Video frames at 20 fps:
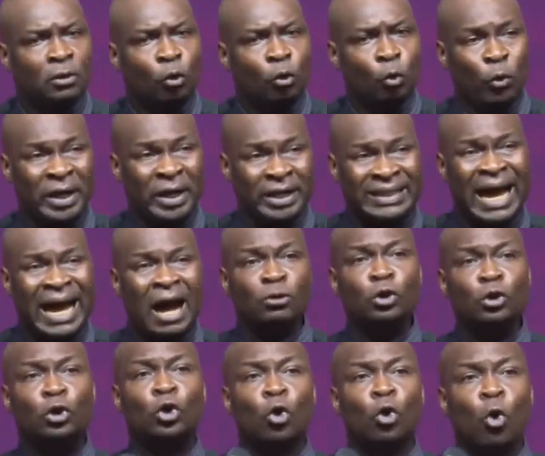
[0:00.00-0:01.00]

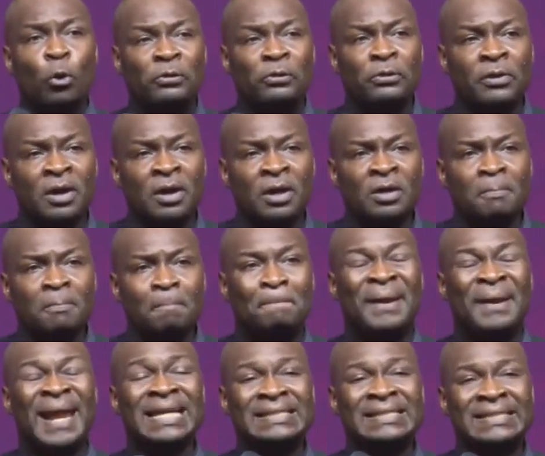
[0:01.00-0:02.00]
Without growth,
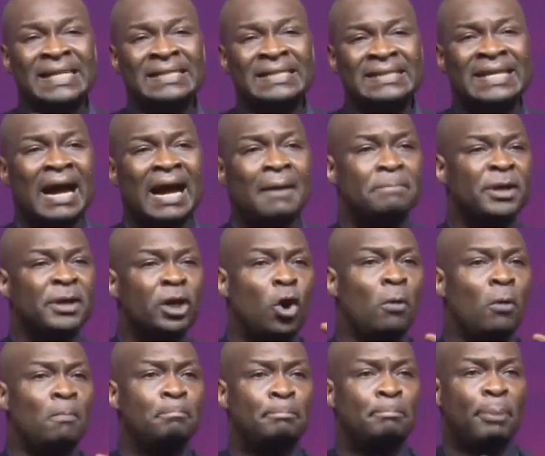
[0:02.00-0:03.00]
blessings can
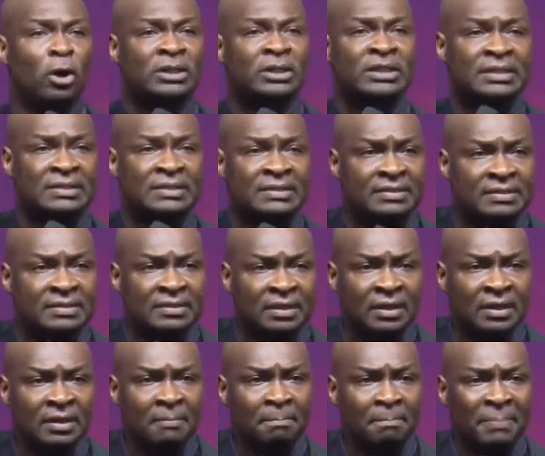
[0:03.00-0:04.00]
become burdens
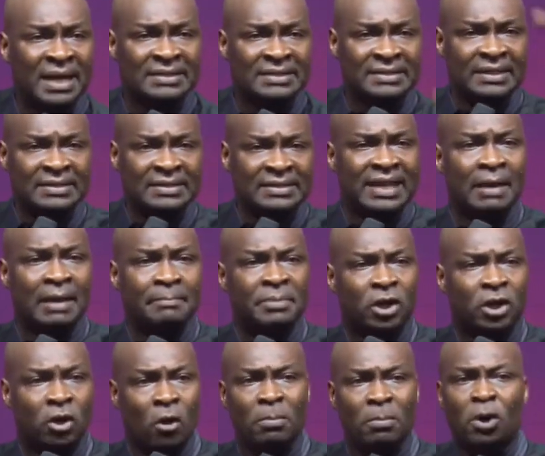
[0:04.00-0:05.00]
Blessings can
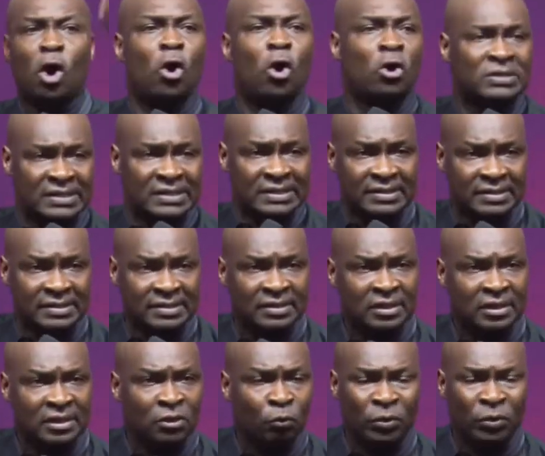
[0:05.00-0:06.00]
become curses
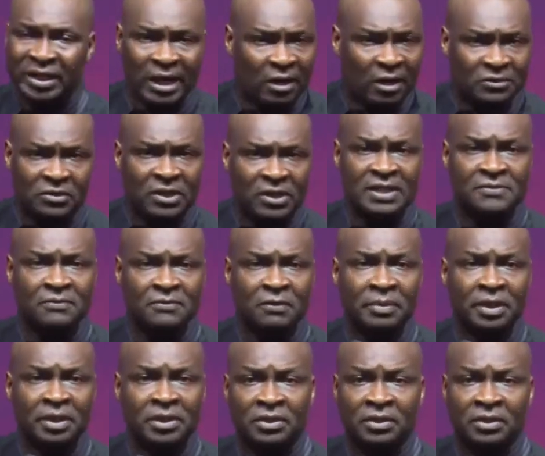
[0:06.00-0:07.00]
without
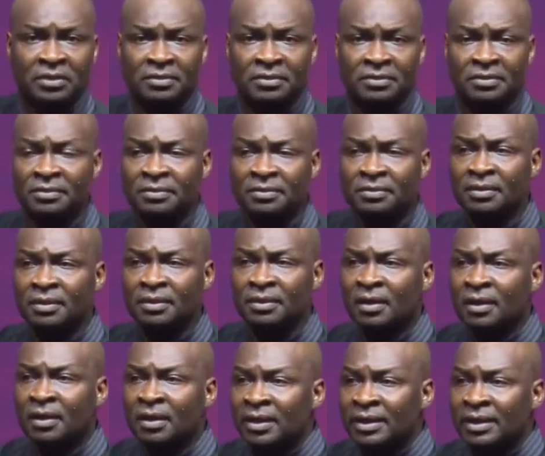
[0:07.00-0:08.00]
transformation.
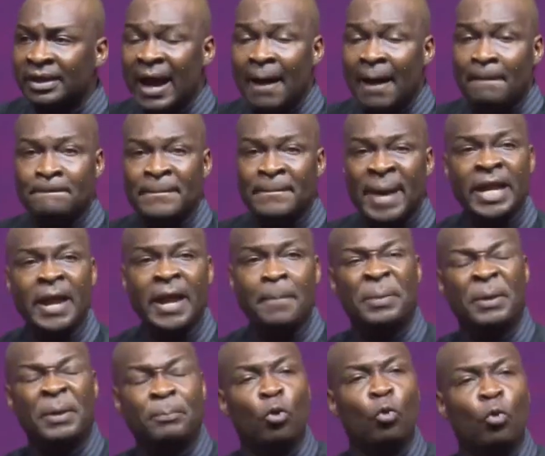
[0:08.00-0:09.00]
There are many
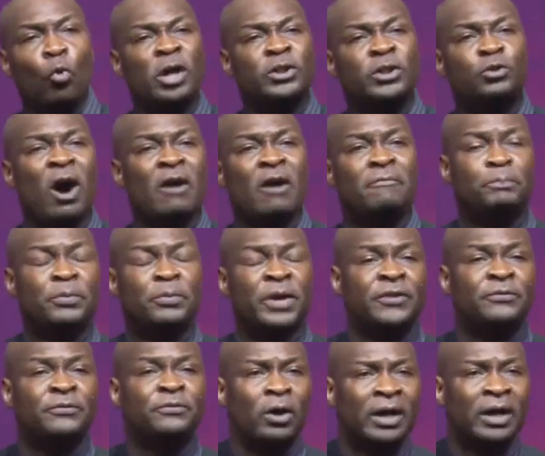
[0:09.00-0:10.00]
people, what you have
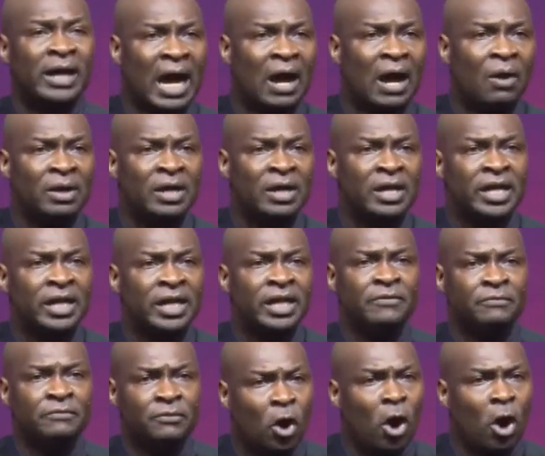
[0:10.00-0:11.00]
prayed for now,
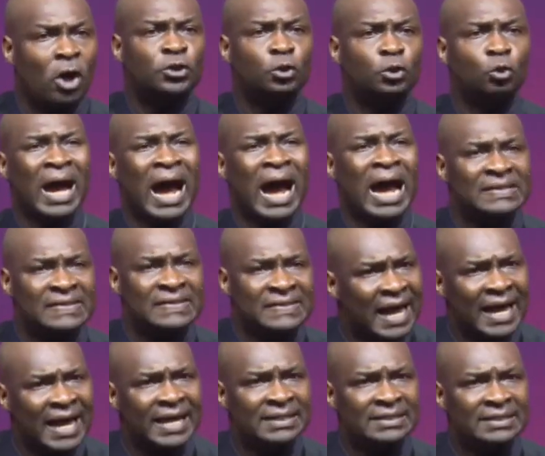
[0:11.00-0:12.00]
if God should
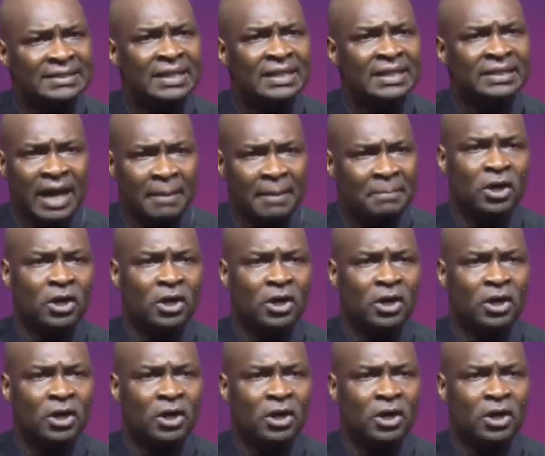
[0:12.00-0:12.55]
answer it, that